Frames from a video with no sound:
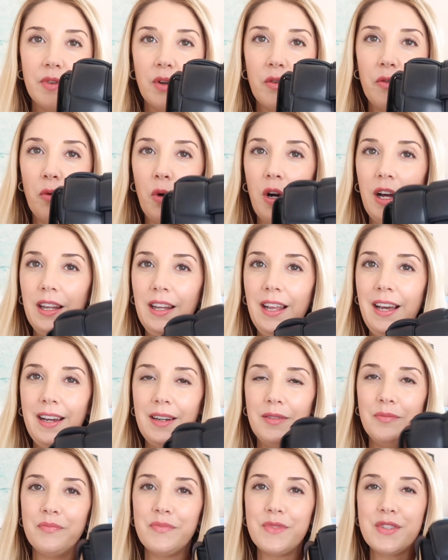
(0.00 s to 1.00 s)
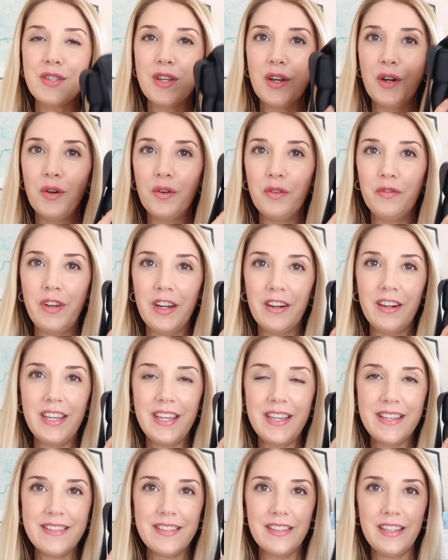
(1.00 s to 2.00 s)
voila, so very
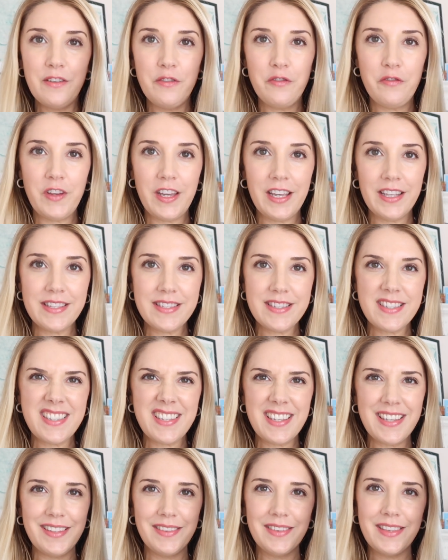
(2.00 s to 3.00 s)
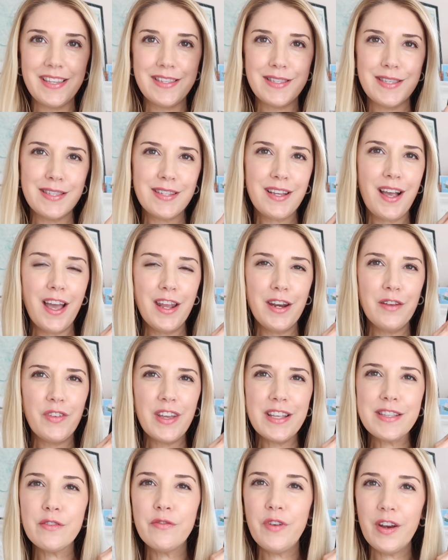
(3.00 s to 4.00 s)
easily fits. This is kind of,
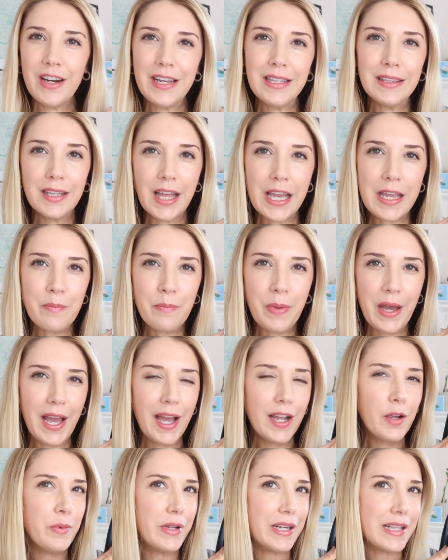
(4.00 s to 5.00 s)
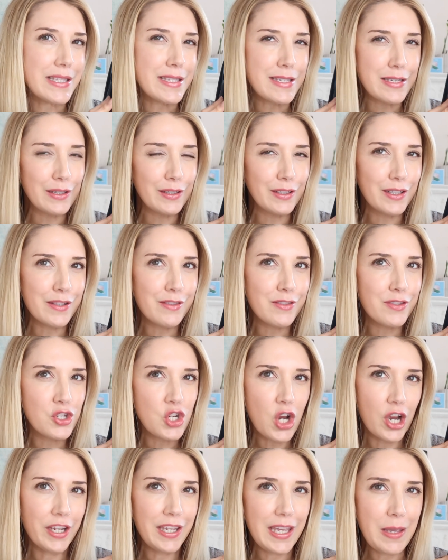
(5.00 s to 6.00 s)
it's a very light bag, but it's still a
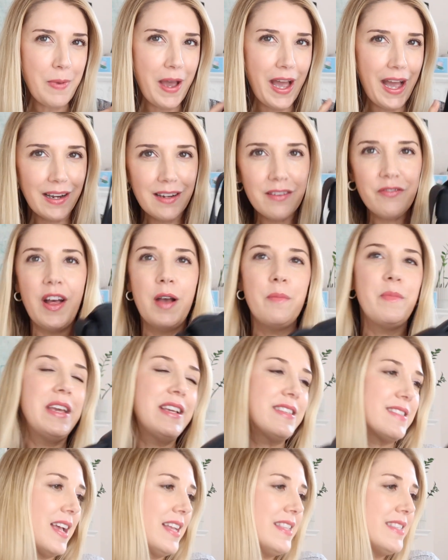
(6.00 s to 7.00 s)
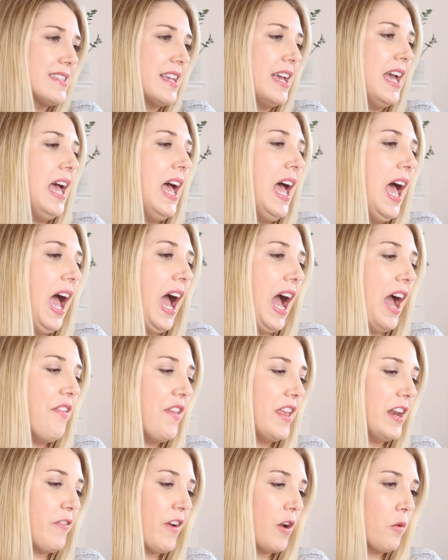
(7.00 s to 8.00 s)
chunky bag, if that makes sense. And
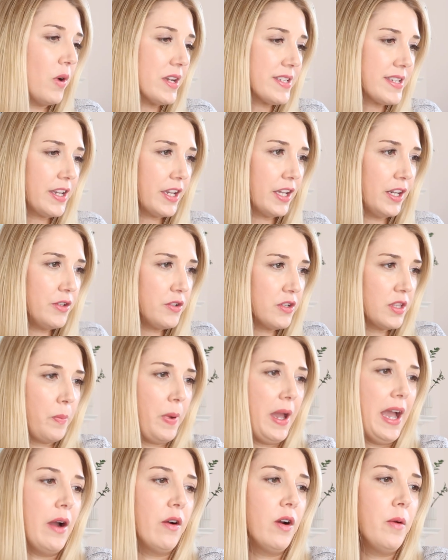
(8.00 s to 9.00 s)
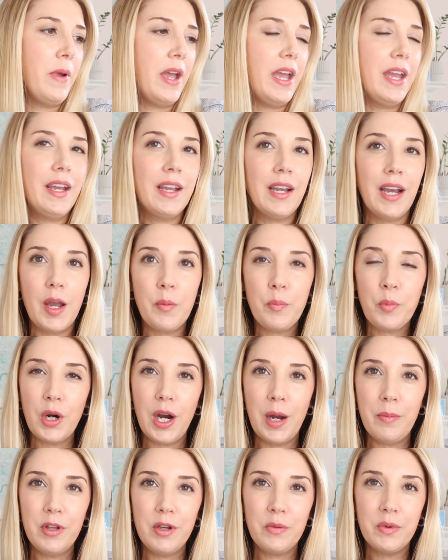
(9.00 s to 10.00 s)
then if I wasn't gonna do the power bank, I
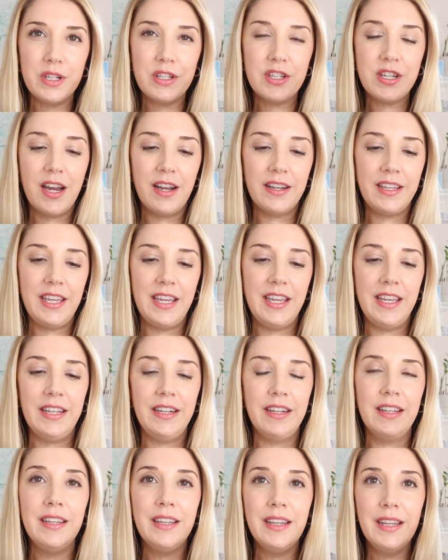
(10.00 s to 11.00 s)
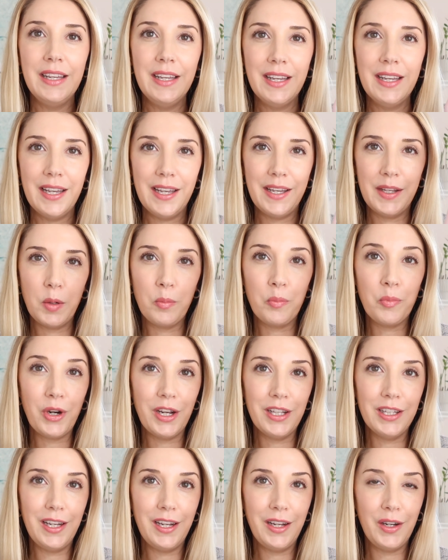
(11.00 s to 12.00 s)
probably would tuck in an
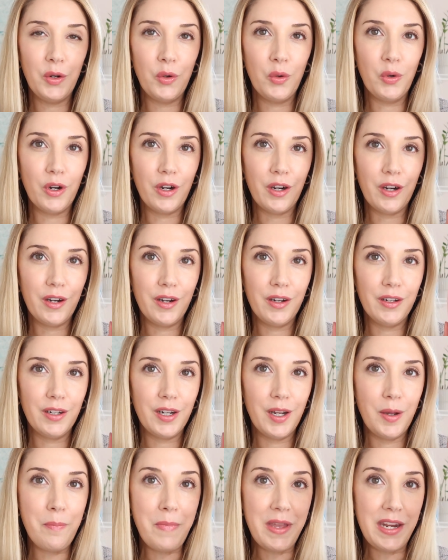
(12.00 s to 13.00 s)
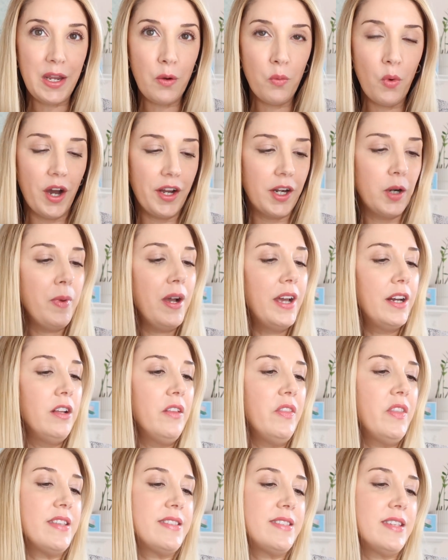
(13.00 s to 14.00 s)
umbrella or a mini water
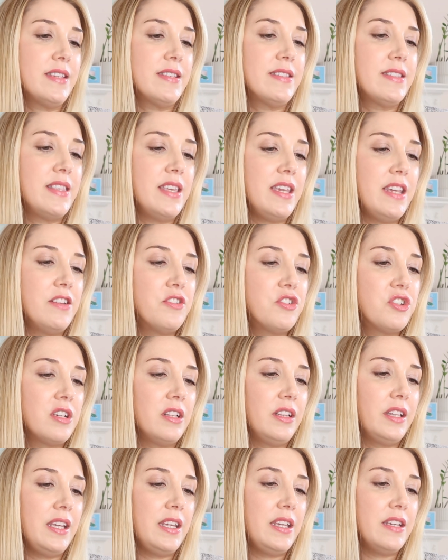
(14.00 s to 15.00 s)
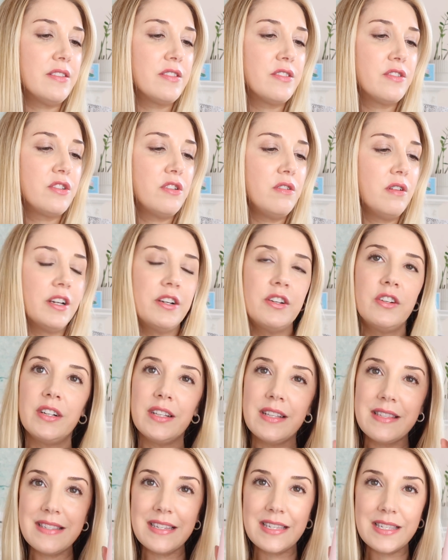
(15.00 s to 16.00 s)
bottle. This is the Chili's
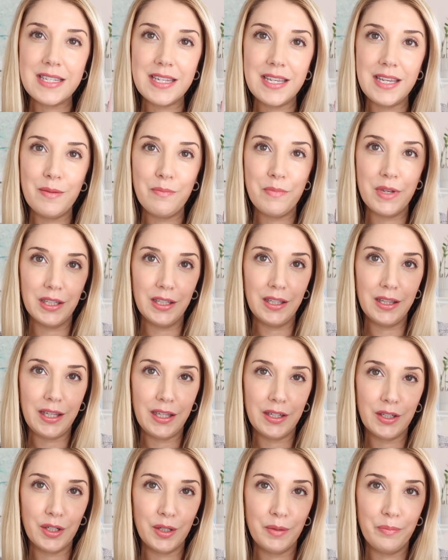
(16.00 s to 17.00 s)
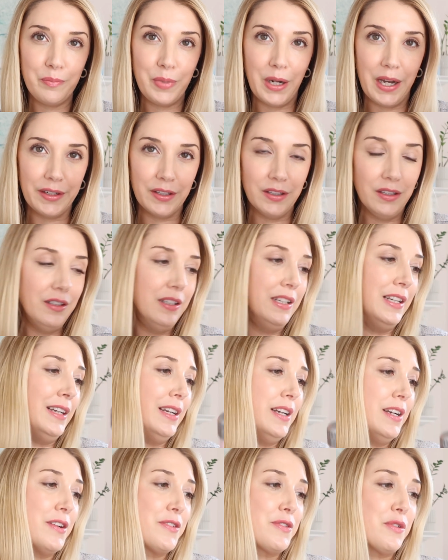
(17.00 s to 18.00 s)
260 milliliter bottle.
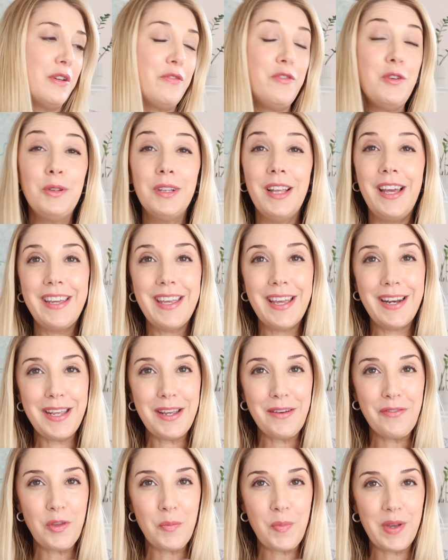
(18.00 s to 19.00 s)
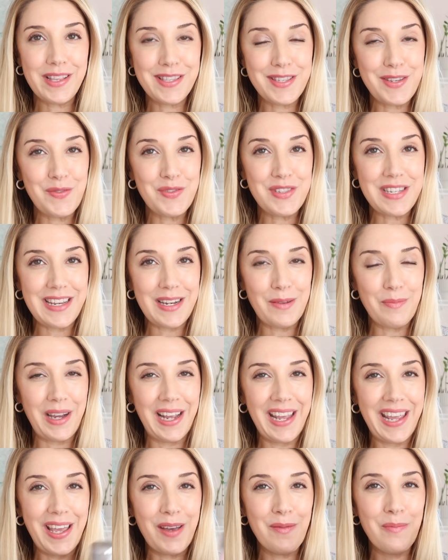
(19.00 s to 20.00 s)
So if you like any of the bits you've seen in
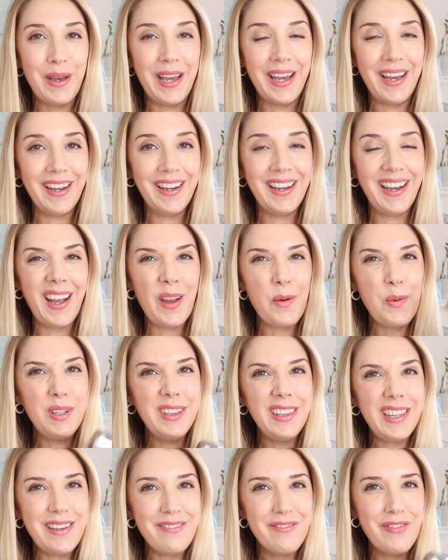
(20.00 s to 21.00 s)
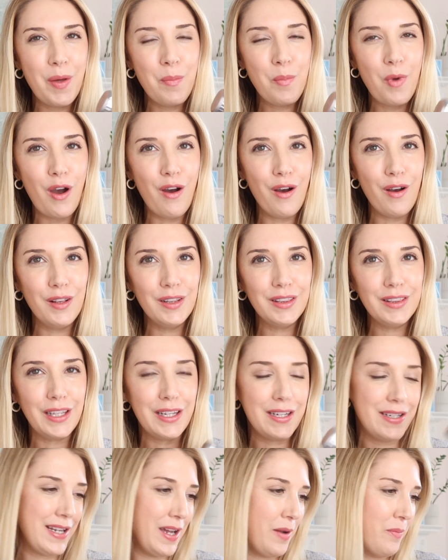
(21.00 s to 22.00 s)
my handbag, I will leave them all
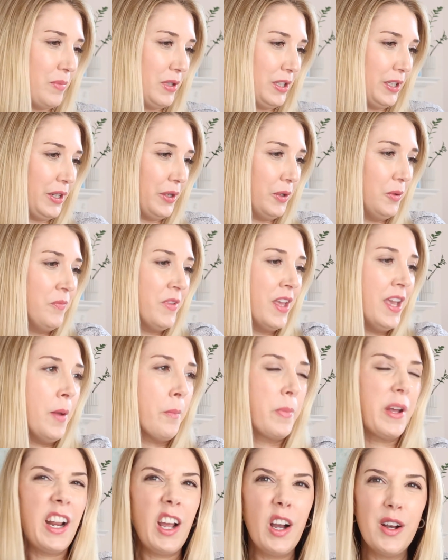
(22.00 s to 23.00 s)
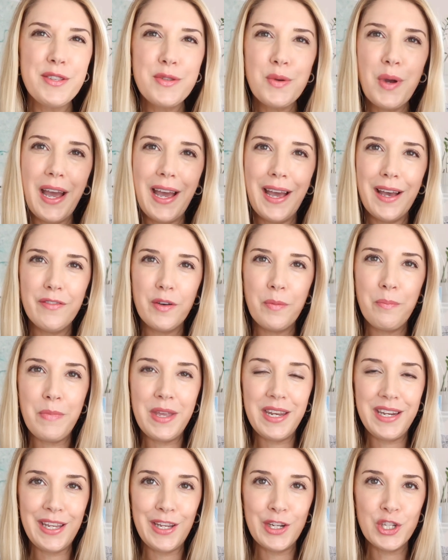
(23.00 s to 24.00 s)
linked down below. But I also have a
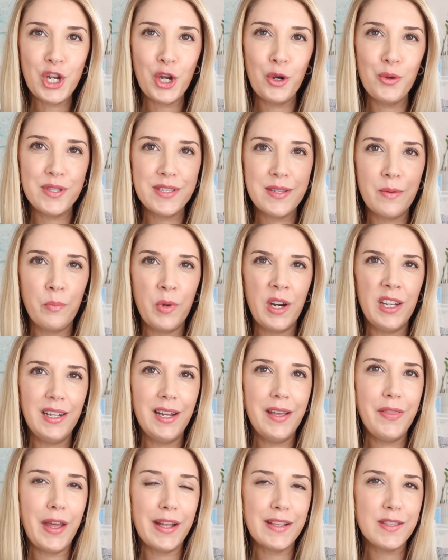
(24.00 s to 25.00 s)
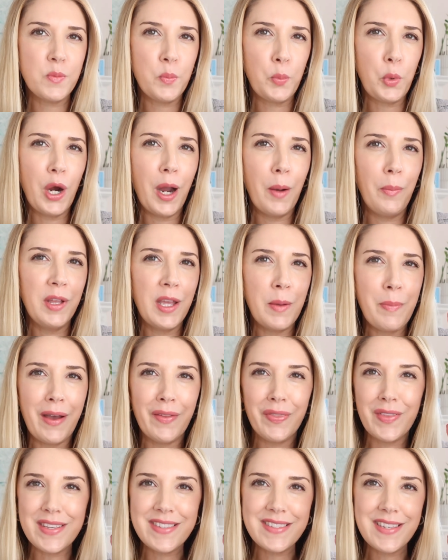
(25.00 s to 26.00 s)
mini totes umbrella that's probably
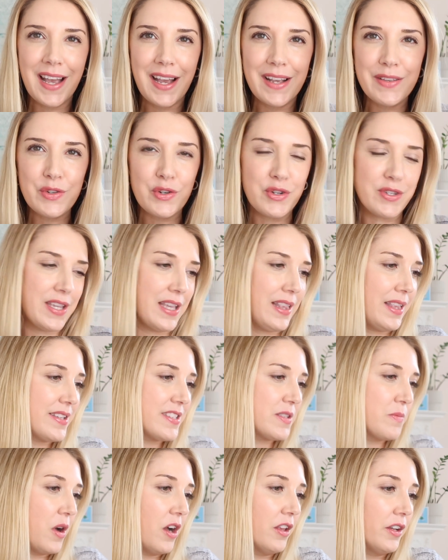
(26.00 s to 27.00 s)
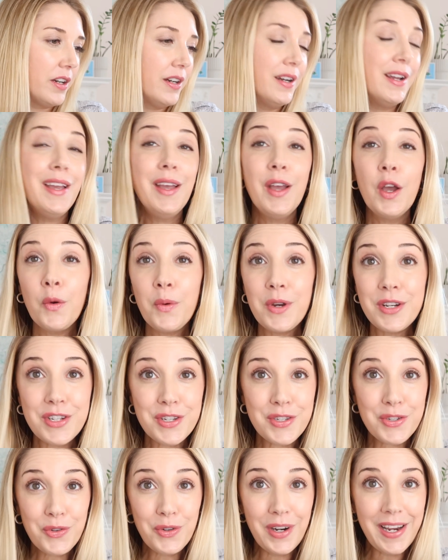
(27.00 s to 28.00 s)
about this size or slightly smaller, which
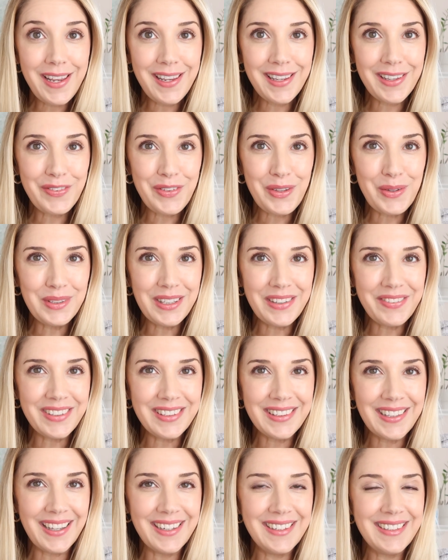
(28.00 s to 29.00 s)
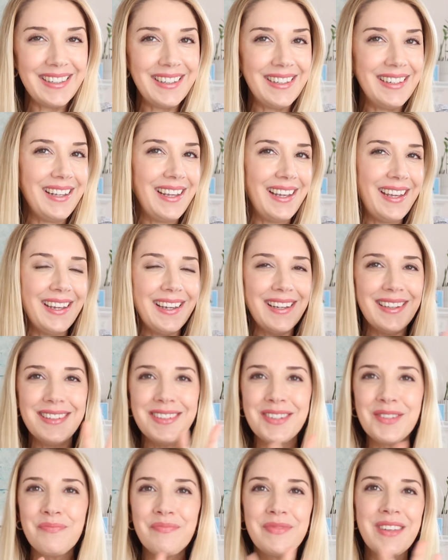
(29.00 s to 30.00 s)
is great if you live in London.
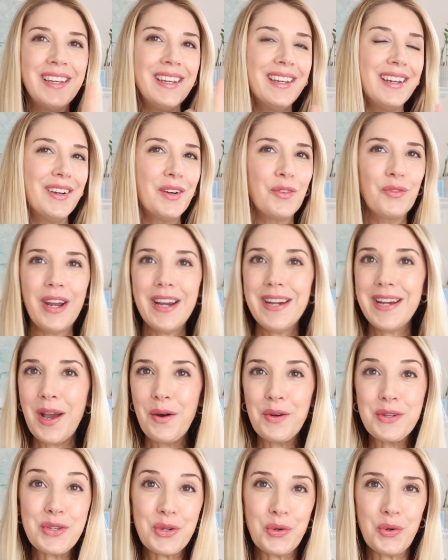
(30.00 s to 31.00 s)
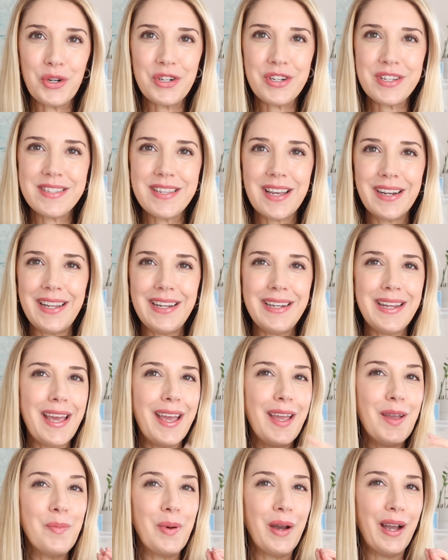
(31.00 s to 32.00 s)
And right now it's a gorgeous sunny
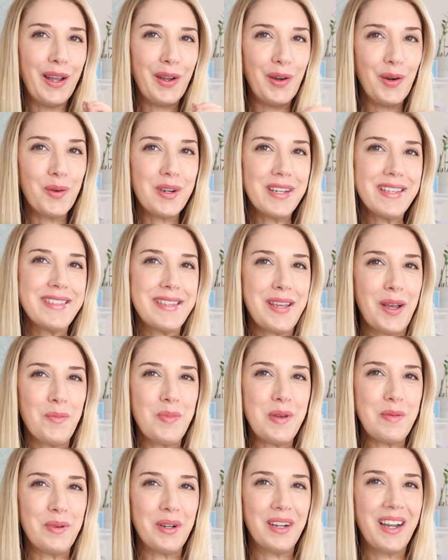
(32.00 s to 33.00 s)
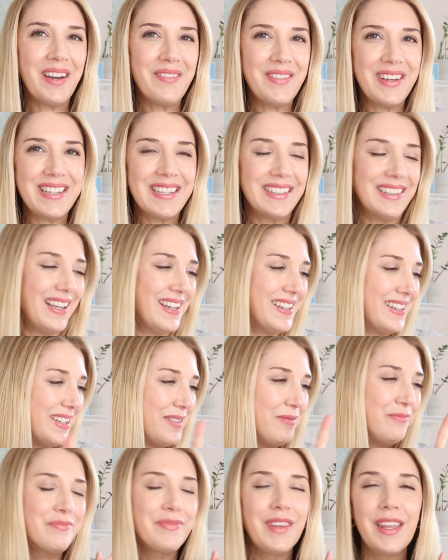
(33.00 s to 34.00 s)
day, but I always tell people coming to
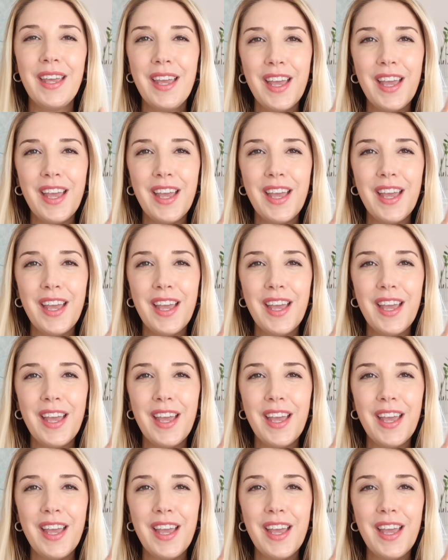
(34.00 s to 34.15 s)
London,